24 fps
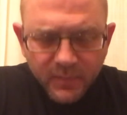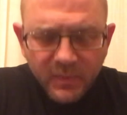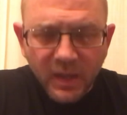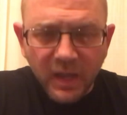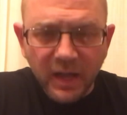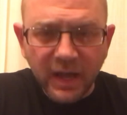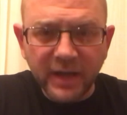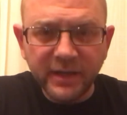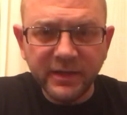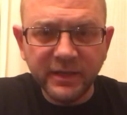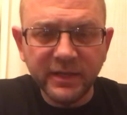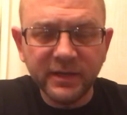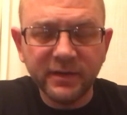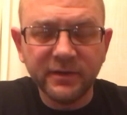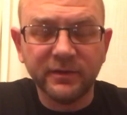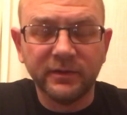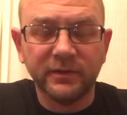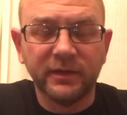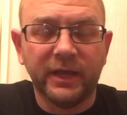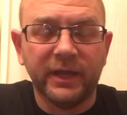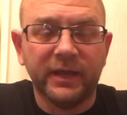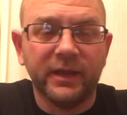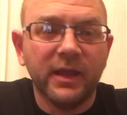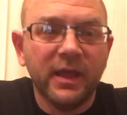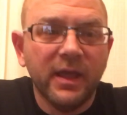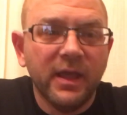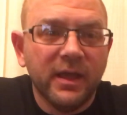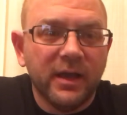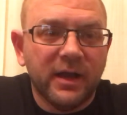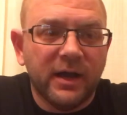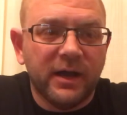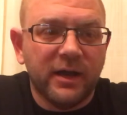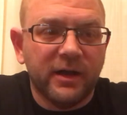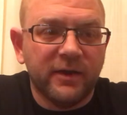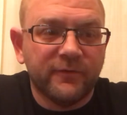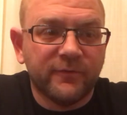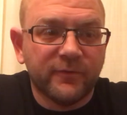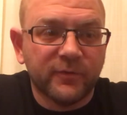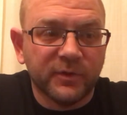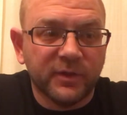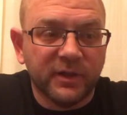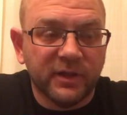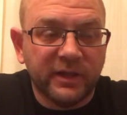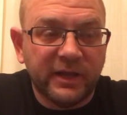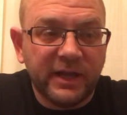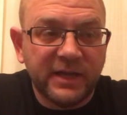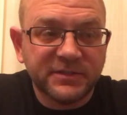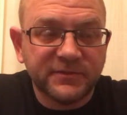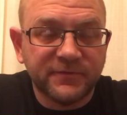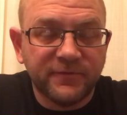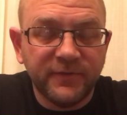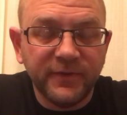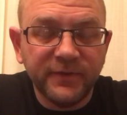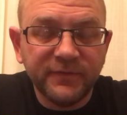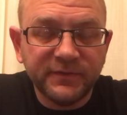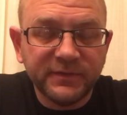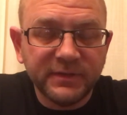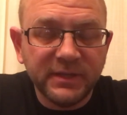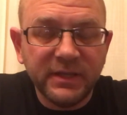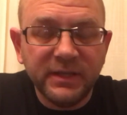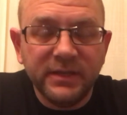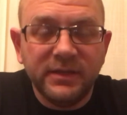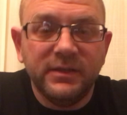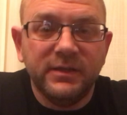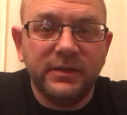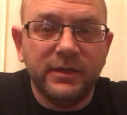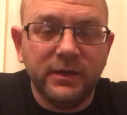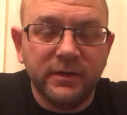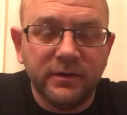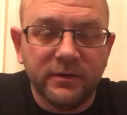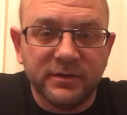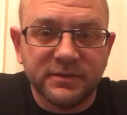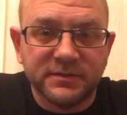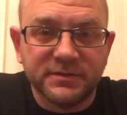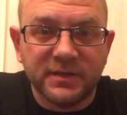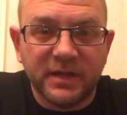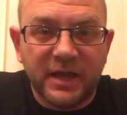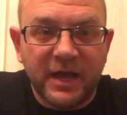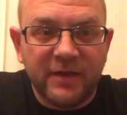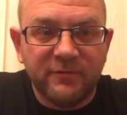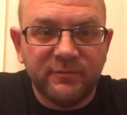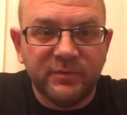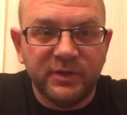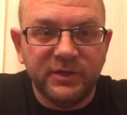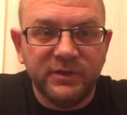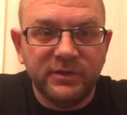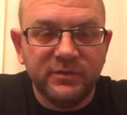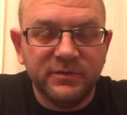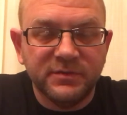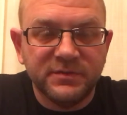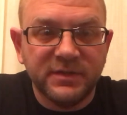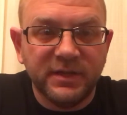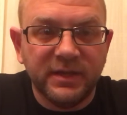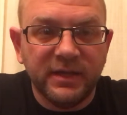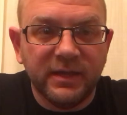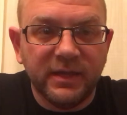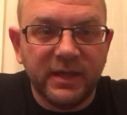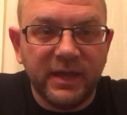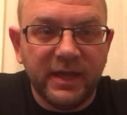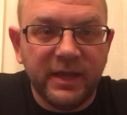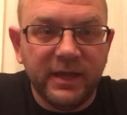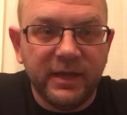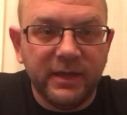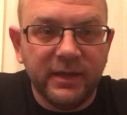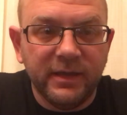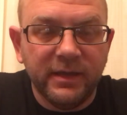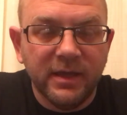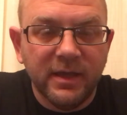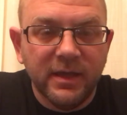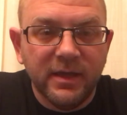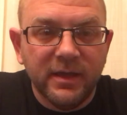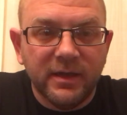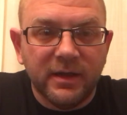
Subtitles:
I needed a light. For the last 15 years, I've been using a